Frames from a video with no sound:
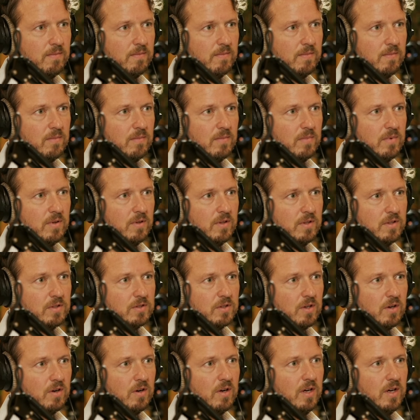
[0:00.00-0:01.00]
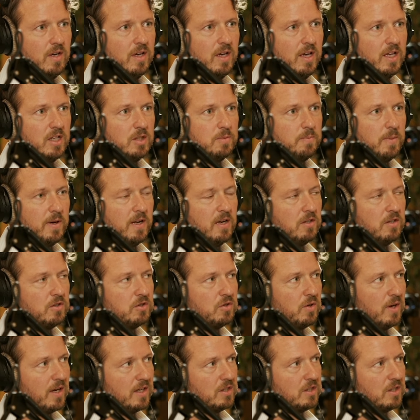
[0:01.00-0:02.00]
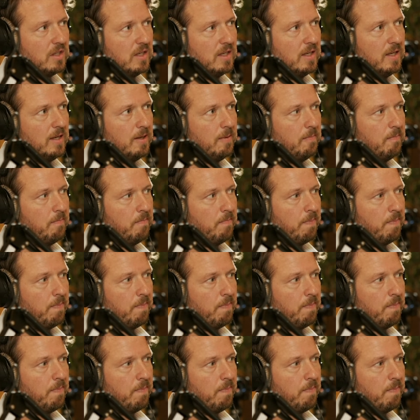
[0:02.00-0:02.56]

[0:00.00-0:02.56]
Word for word: Indeed. So it's better to actually